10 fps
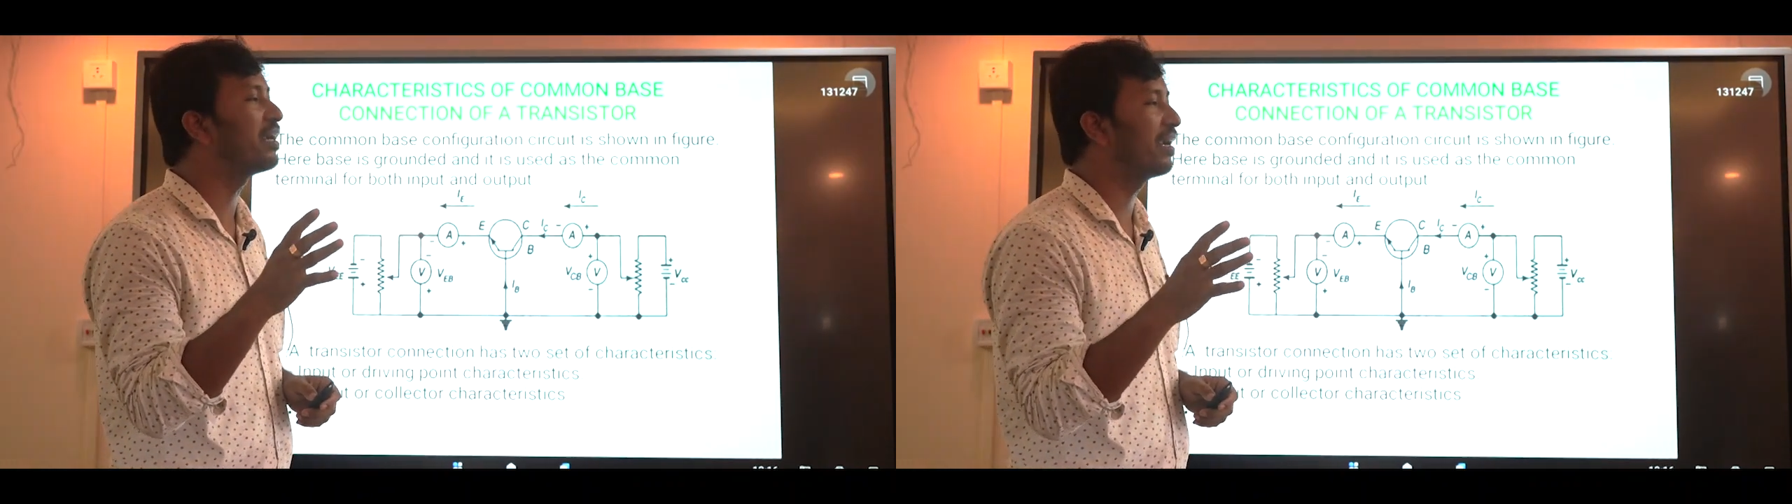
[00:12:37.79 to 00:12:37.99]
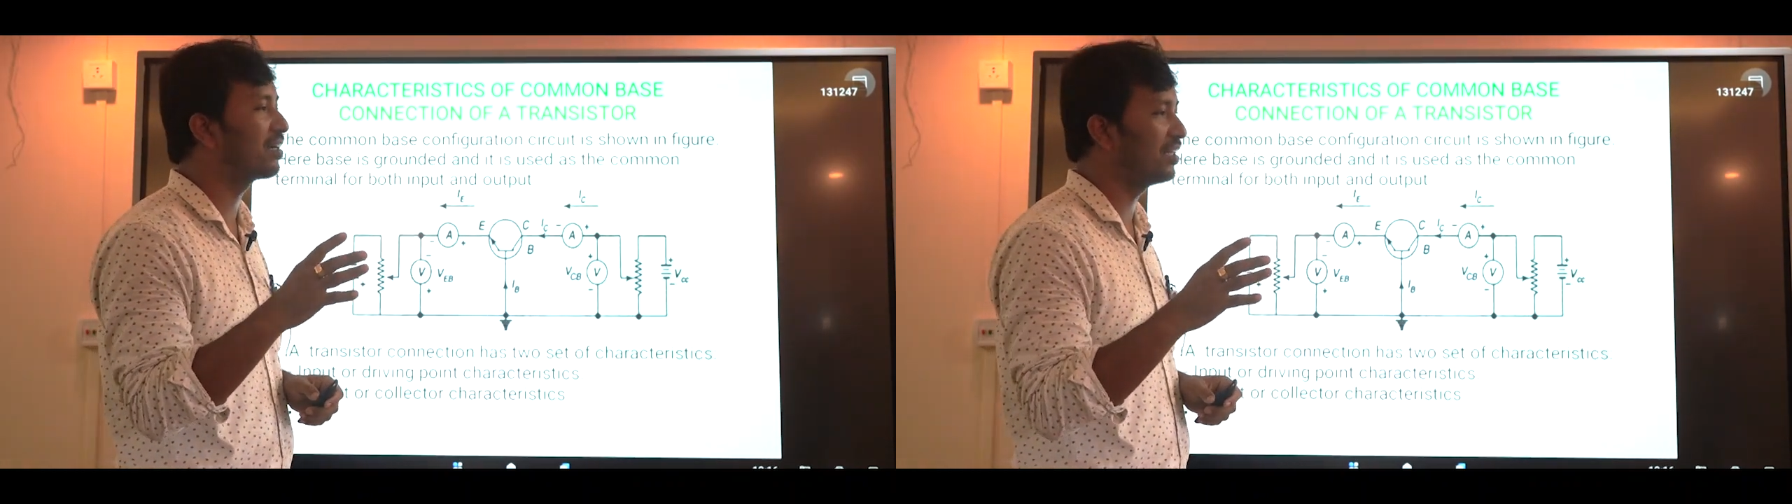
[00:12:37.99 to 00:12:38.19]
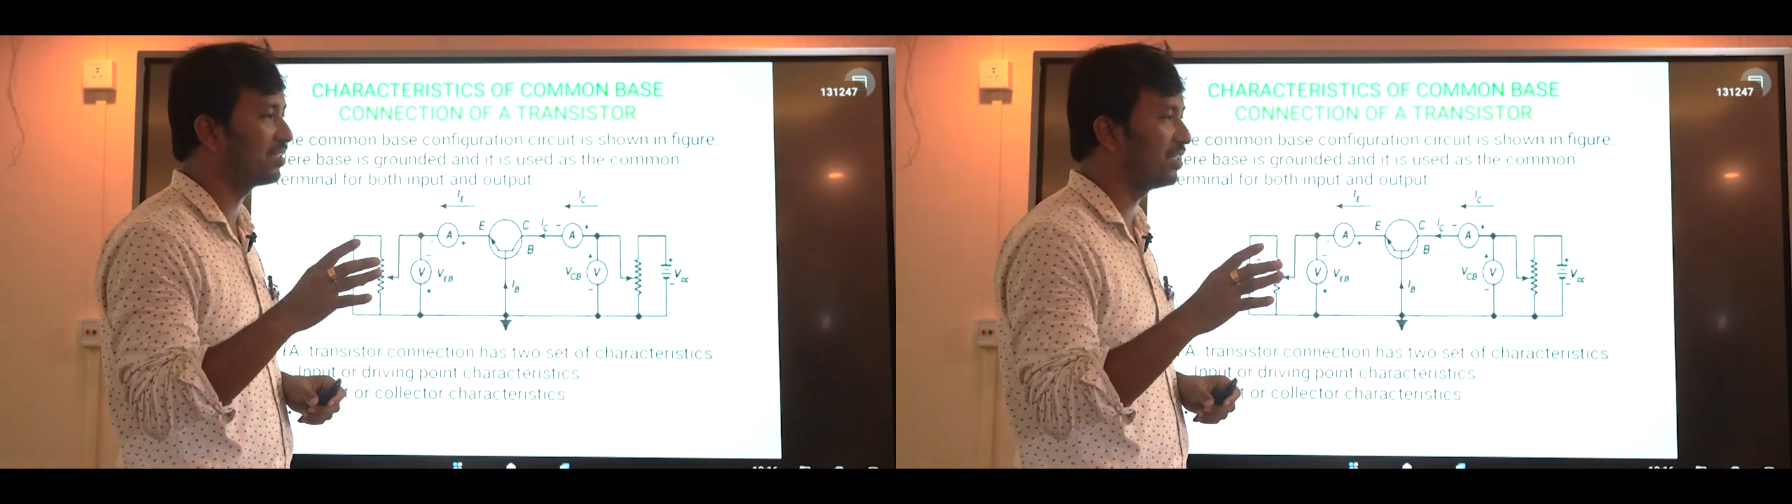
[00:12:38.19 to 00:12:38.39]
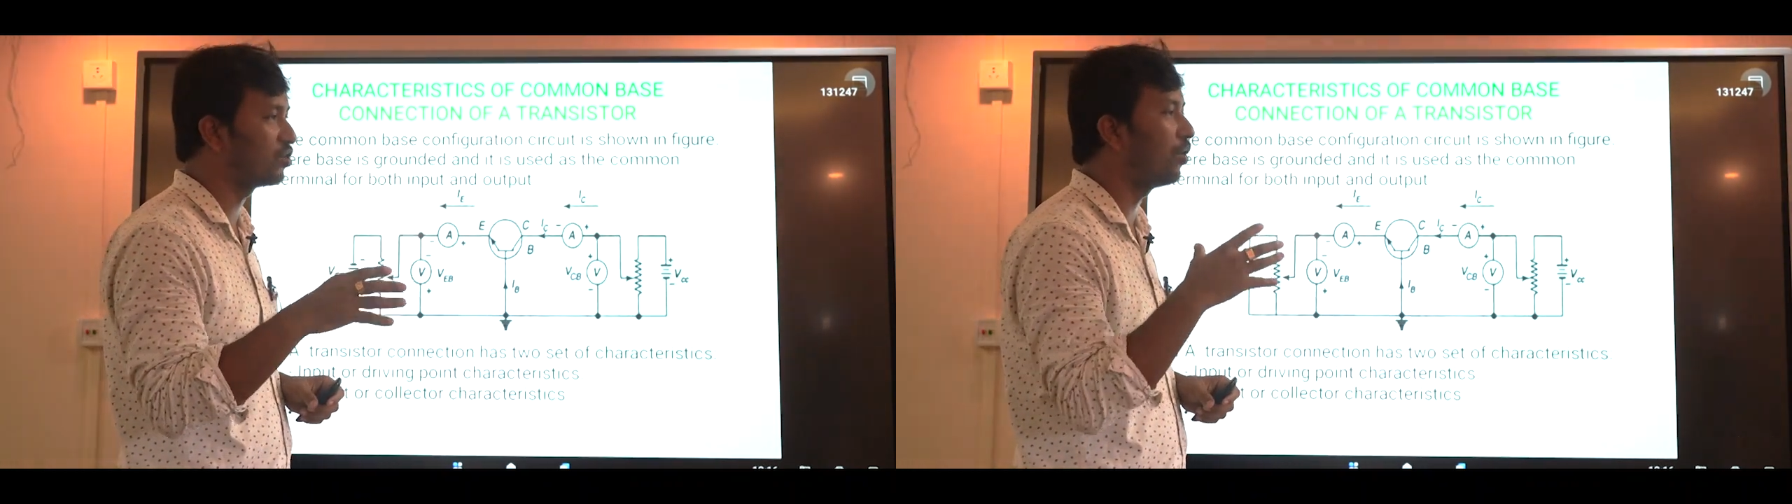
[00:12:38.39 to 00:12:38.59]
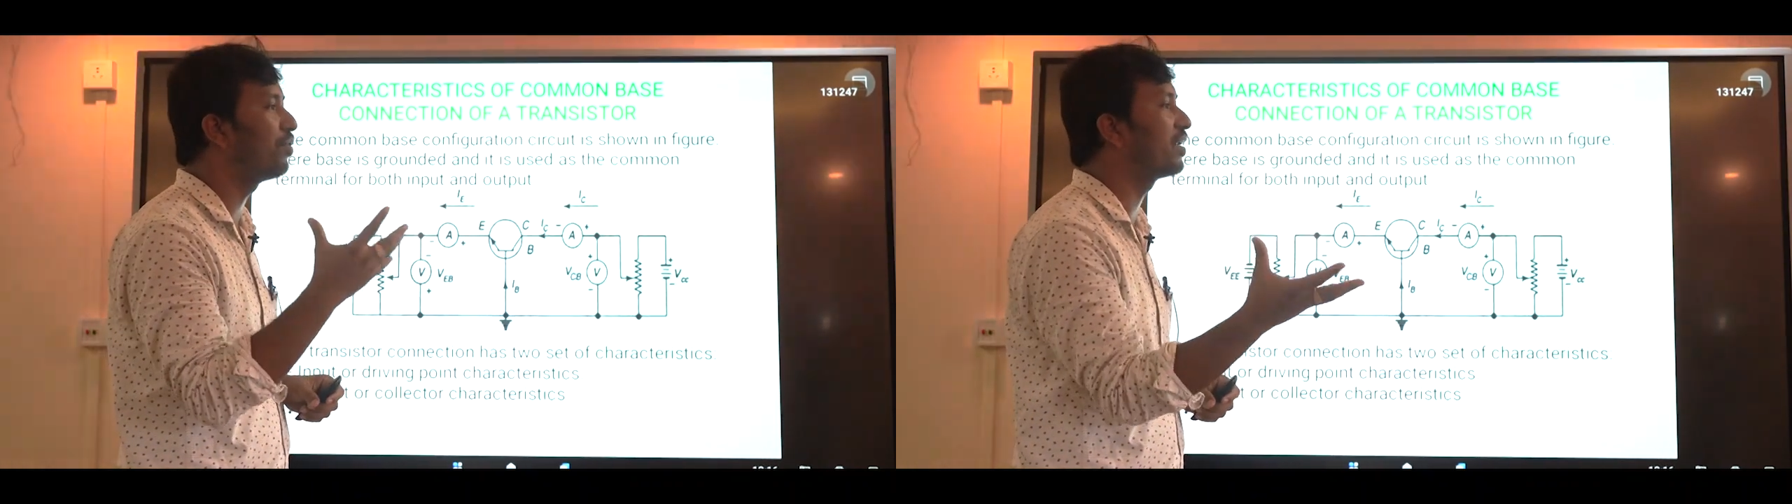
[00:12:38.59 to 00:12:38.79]

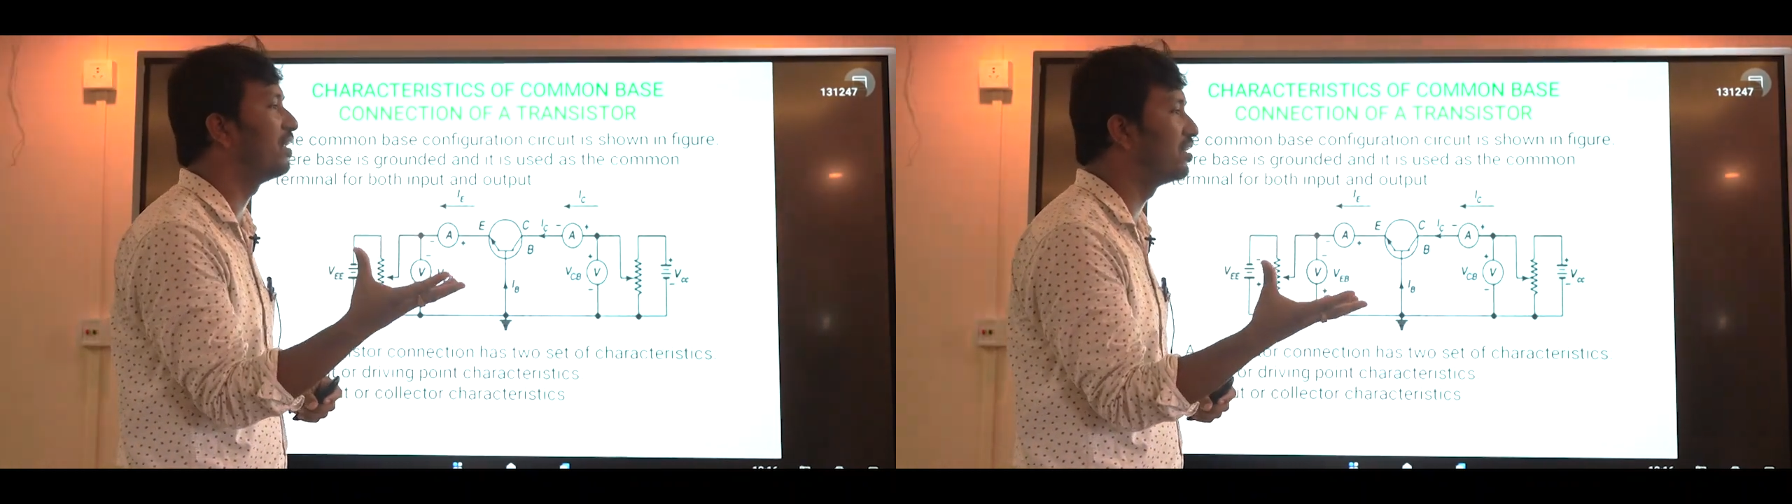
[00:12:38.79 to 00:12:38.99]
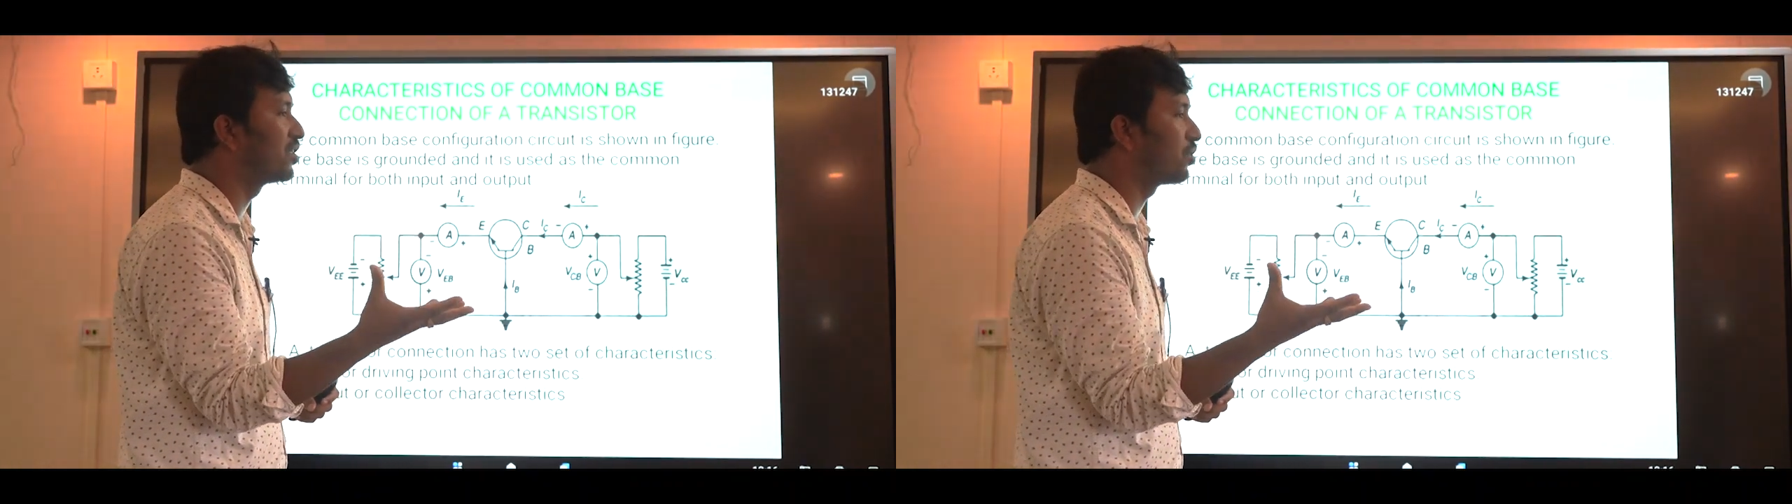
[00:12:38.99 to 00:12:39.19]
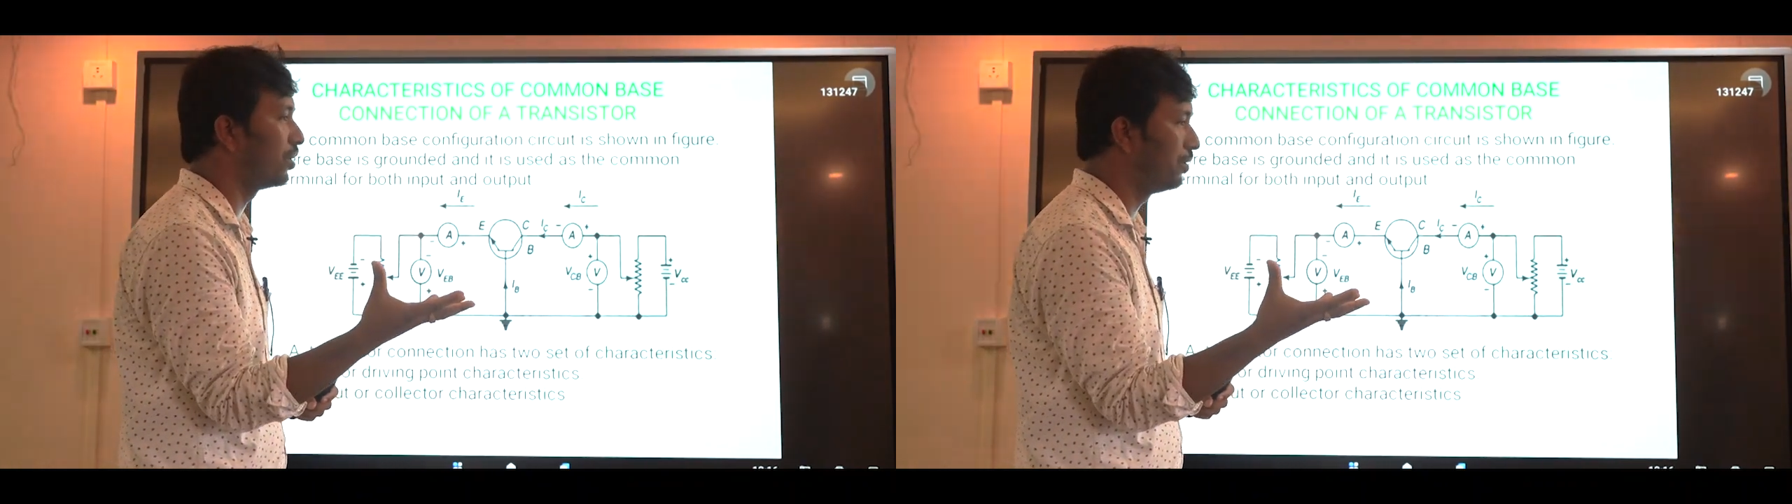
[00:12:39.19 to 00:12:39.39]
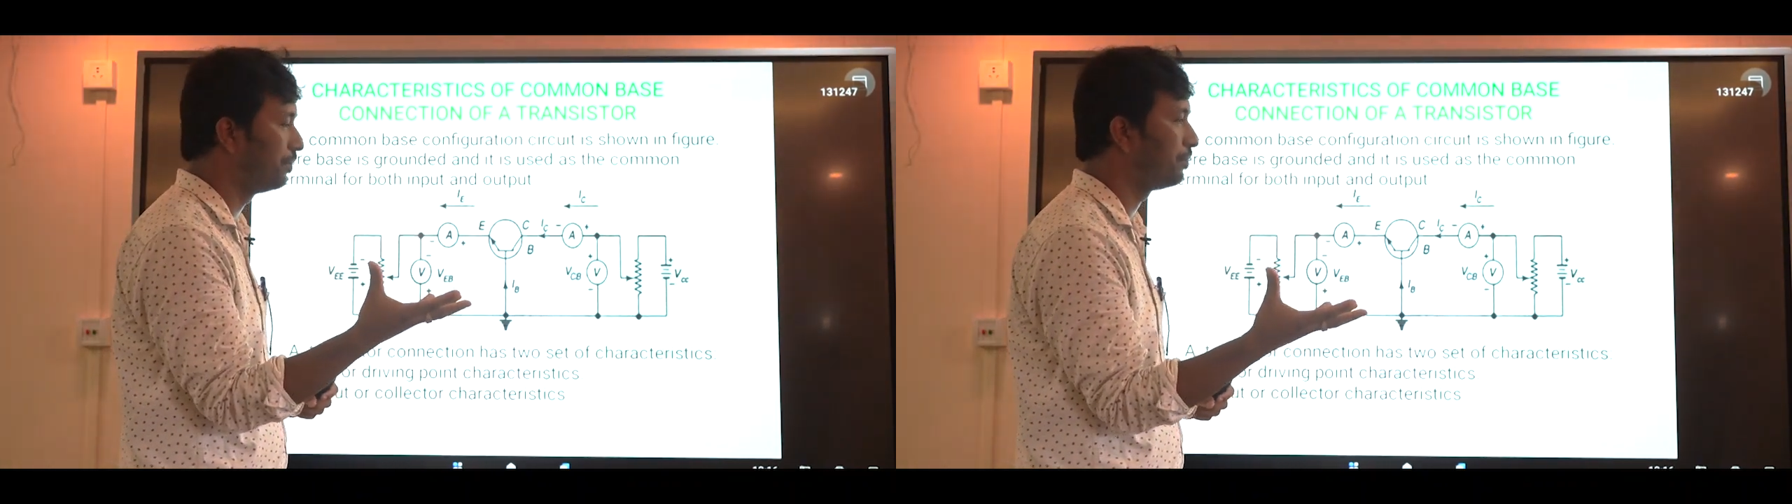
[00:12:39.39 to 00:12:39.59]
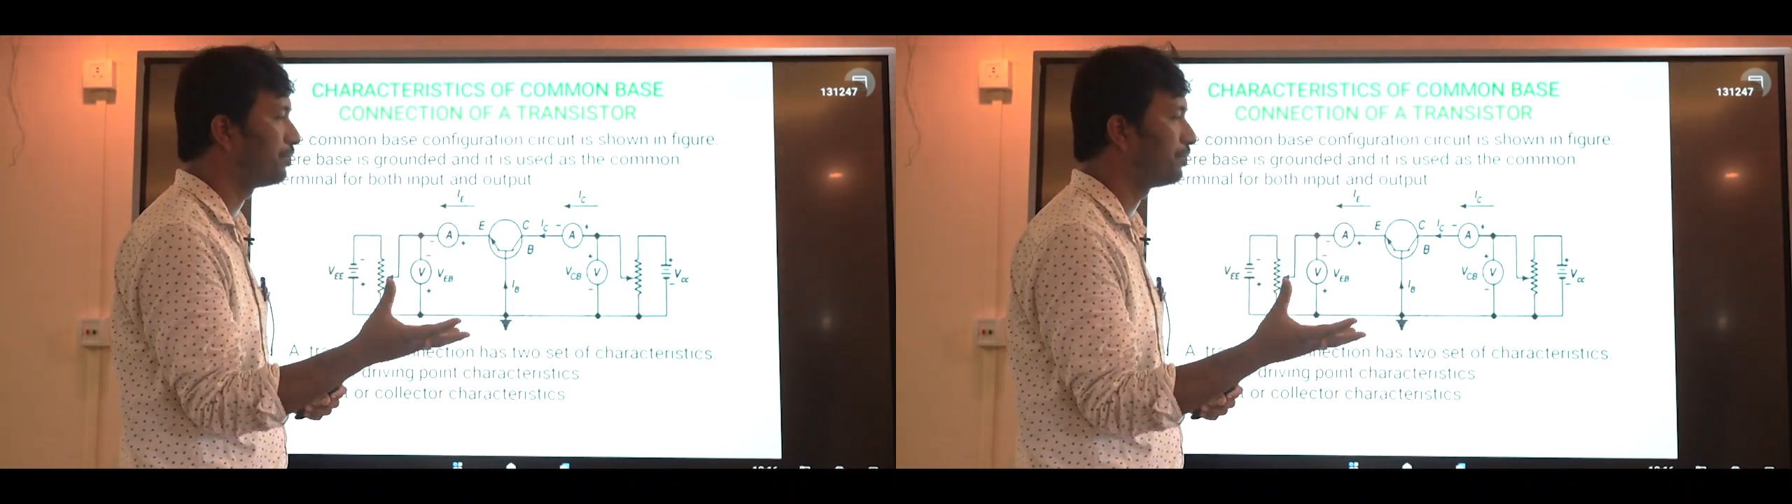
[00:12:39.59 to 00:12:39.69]
characteristics of a transistor,